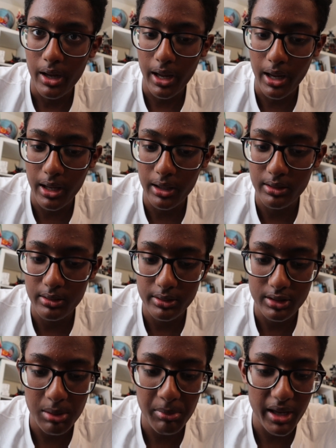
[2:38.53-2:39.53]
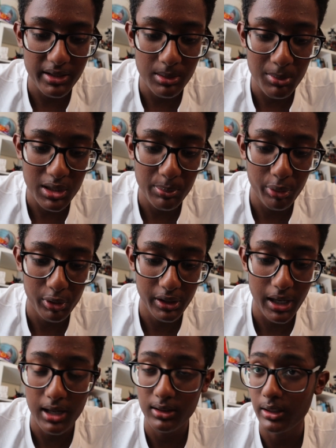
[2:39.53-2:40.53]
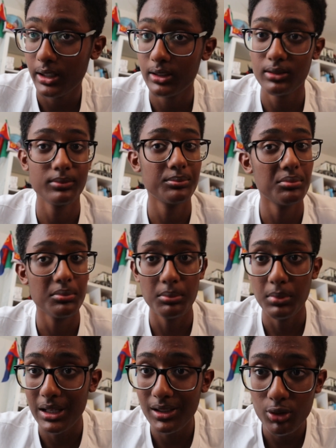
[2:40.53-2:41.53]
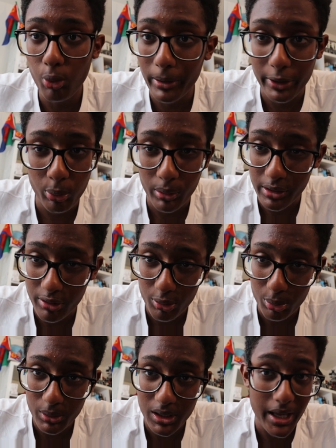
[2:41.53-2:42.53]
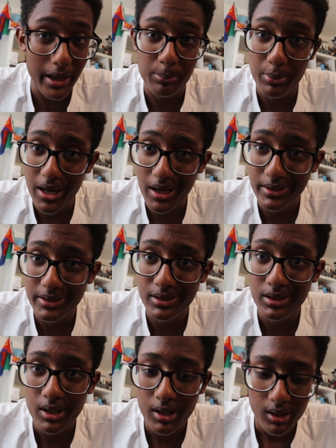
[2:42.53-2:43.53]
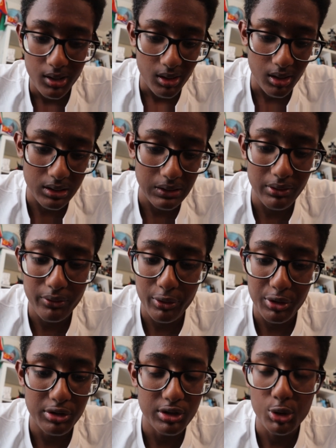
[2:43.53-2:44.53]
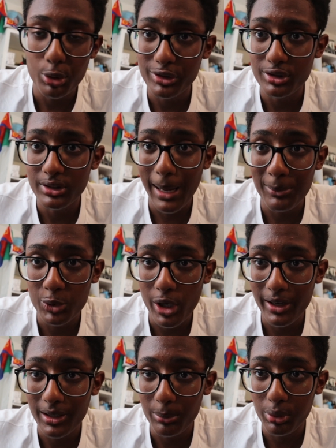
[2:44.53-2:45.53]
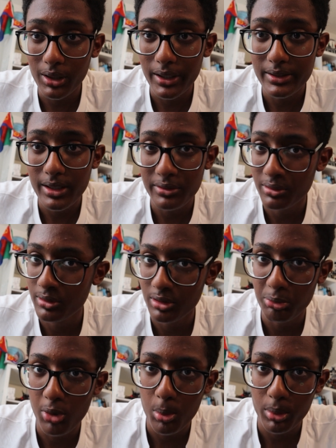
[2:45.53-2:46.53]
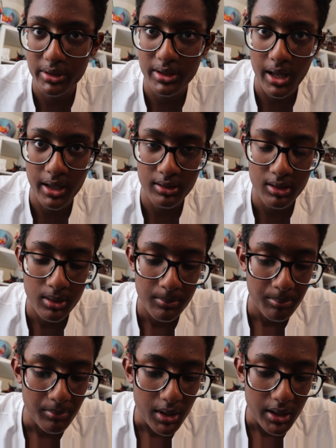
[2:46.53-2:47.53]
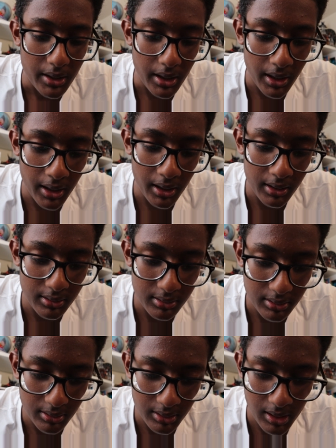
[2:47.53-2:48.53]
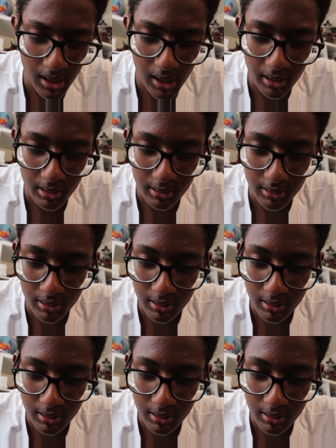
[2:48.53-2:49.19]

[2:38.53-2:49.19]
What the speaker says: and some estimates put it at mid 2023 at best, even for the newer Snapdragon processors on the mobile side. And yeah,